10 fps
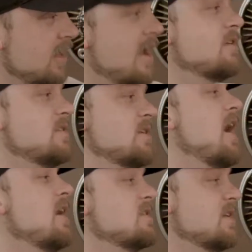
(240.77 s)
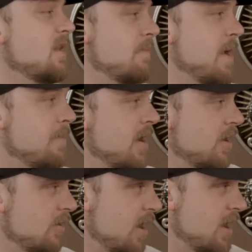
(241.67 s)
Like, I'll see like, making it
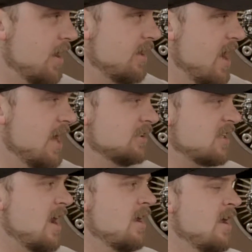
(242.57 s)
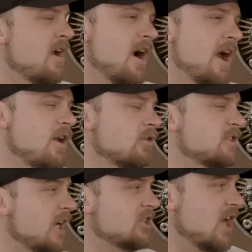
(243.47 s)
great again. Yeah, just like... I ain't no
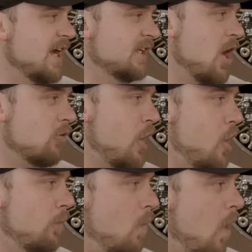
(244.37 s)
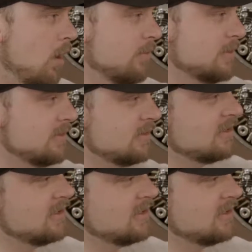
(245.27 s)
such thing, no global warming.